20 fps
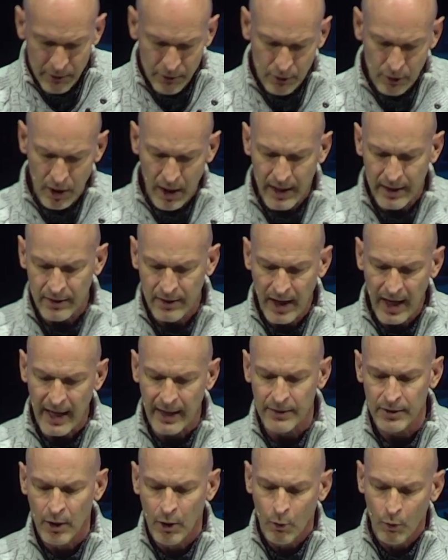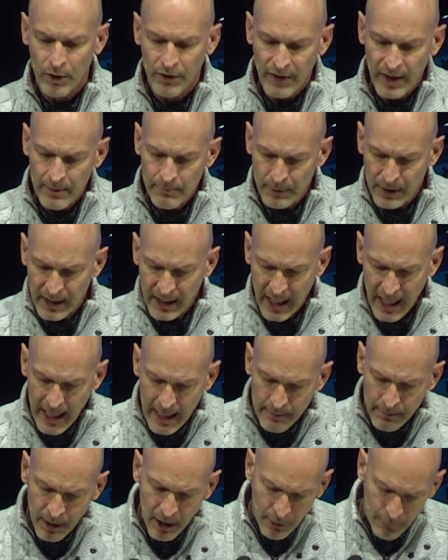underline that. When they
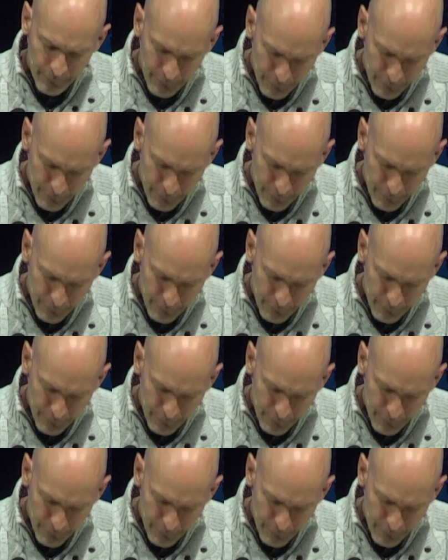became